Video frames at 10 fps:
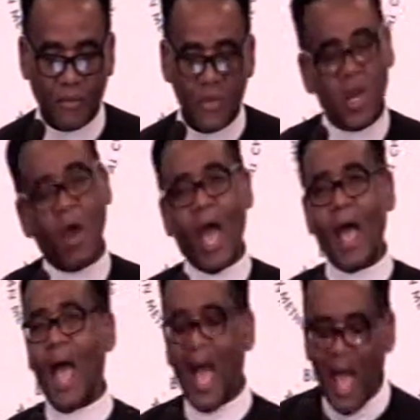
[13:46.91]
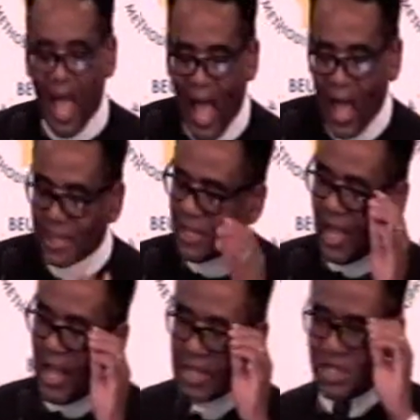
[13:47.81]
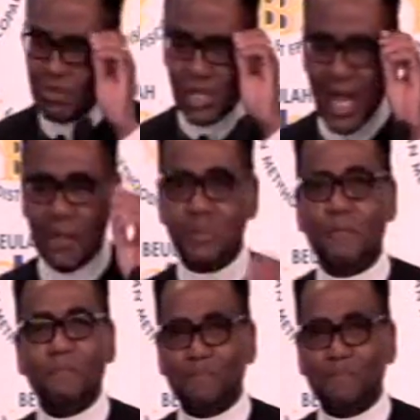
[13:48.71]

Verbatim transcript: You know, I, I, I, I, sometimes,